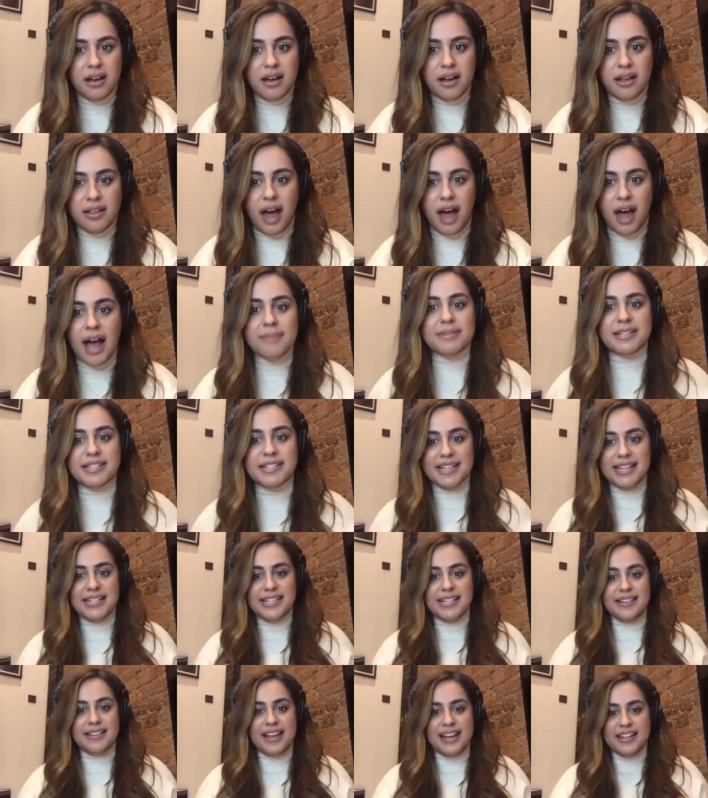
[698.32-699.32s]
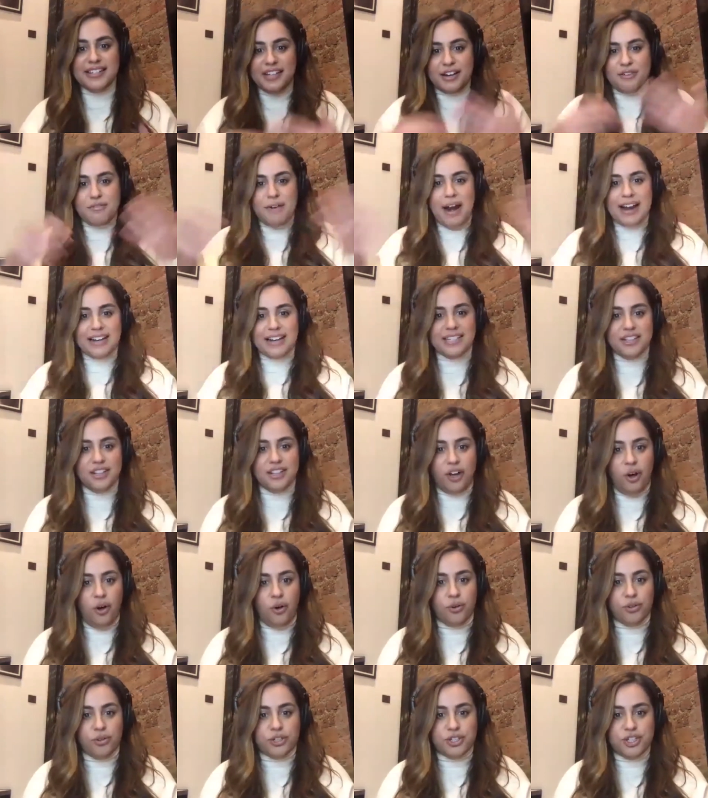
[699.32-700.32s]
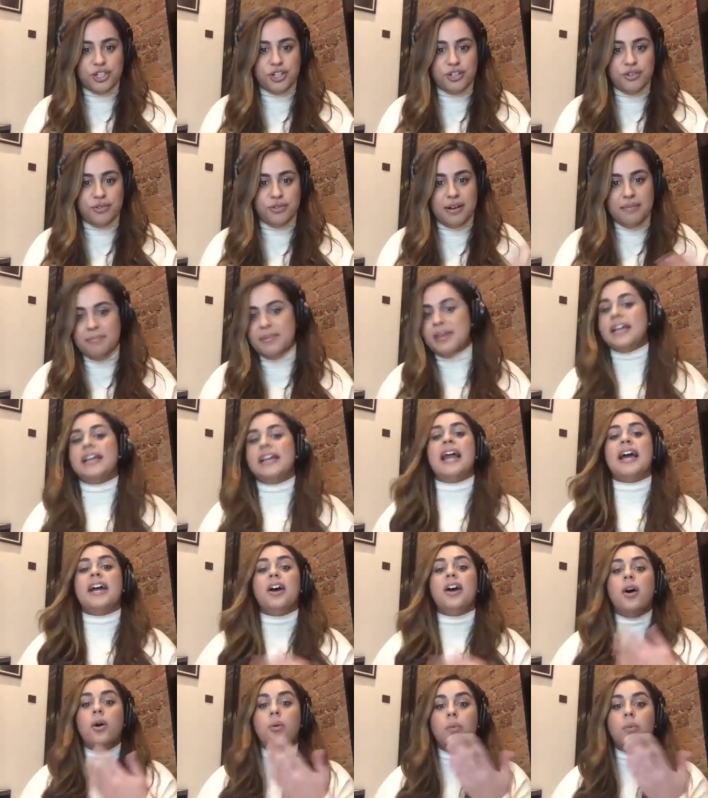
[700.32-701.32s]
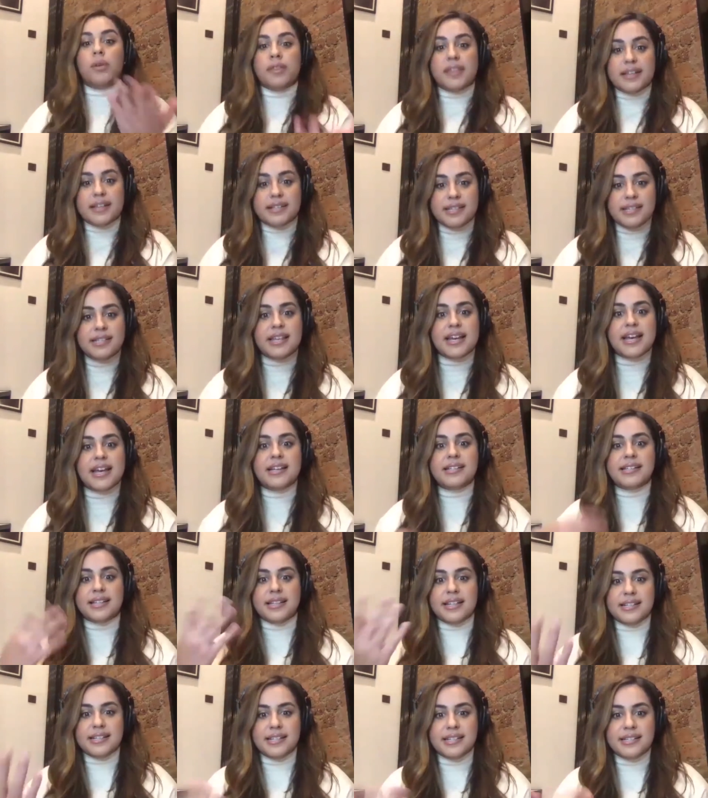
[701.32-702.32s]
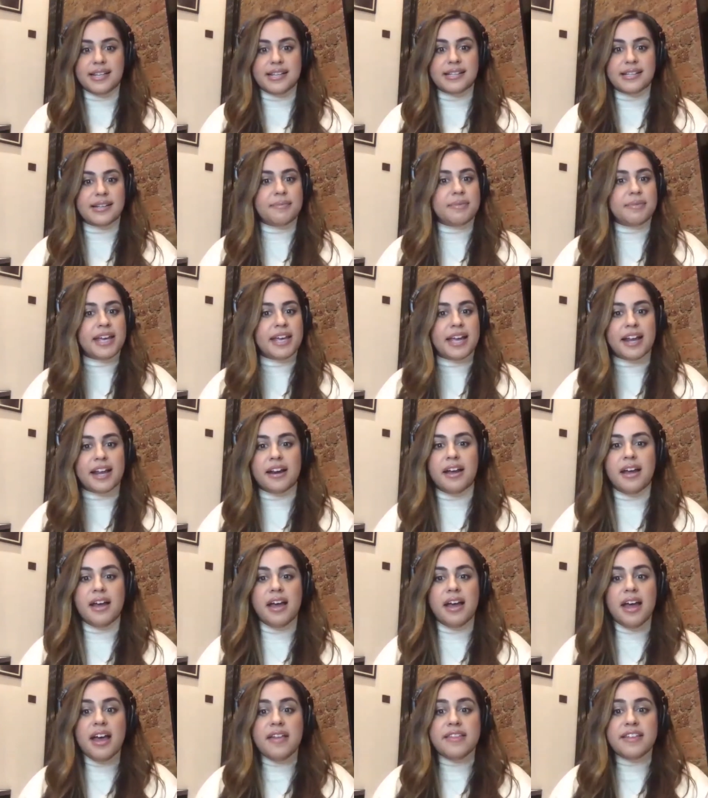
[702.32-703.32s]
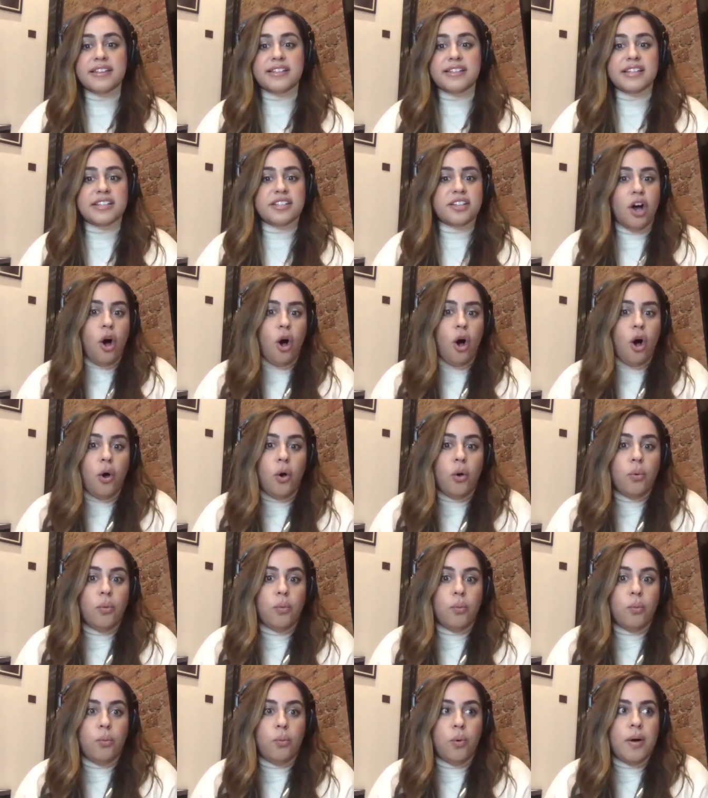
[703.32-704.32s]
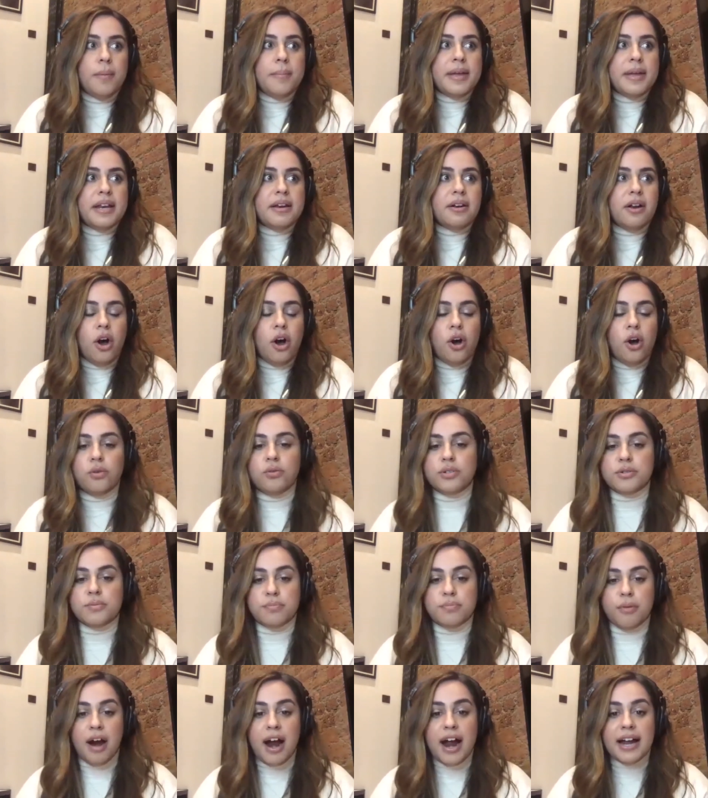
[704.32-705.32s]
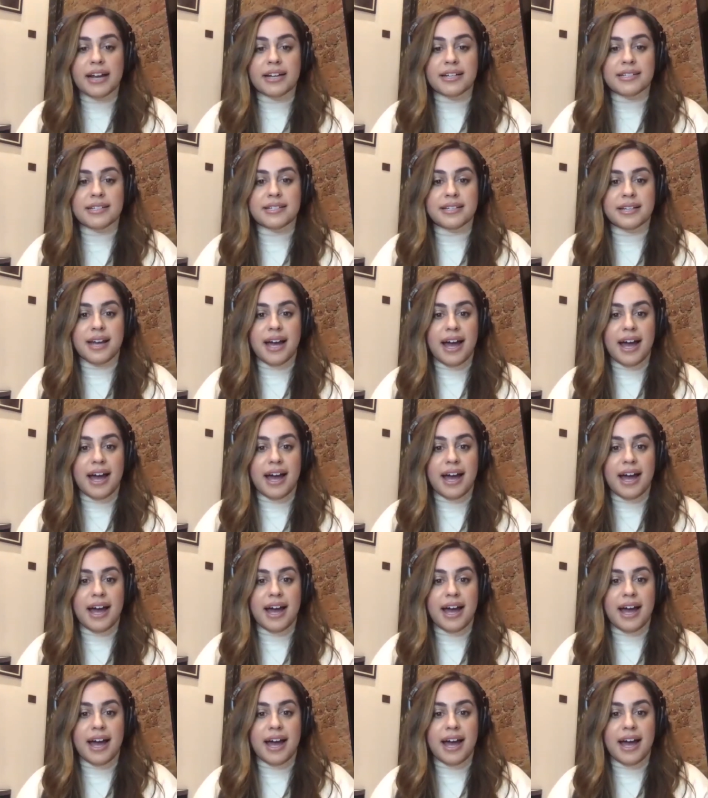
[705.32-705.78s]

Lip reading: I'm sitting there directing the whole shoot and being like, oh, well, this is this and this is this. And I'm thinking, this is a whole woman-owned brand.